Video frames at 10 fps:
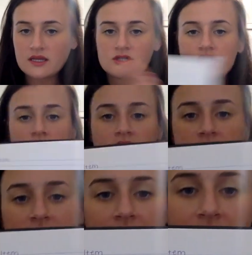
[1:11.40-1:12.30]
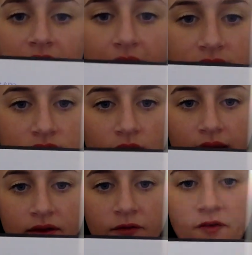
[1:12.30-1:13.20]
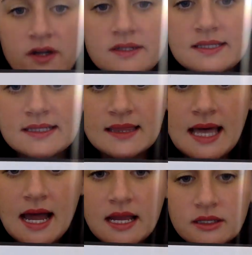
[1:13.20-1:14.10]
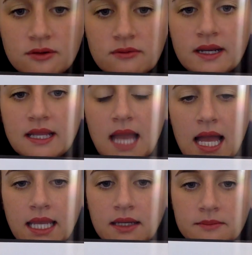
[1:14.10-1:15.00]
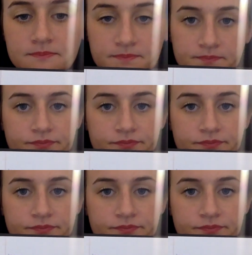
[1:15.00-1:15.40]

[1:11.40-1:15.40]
Just like that. So on the first line, you are writing item.